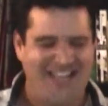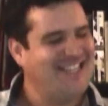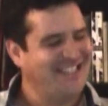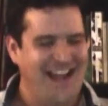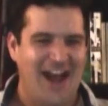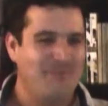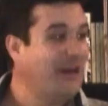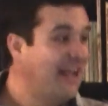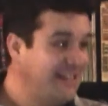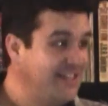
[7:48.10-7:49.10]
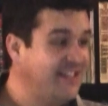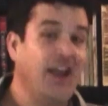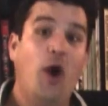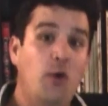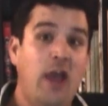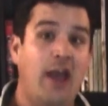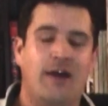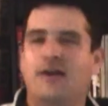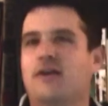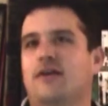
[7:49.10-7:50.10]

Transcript: they did not, but I did say, "Oh yeah."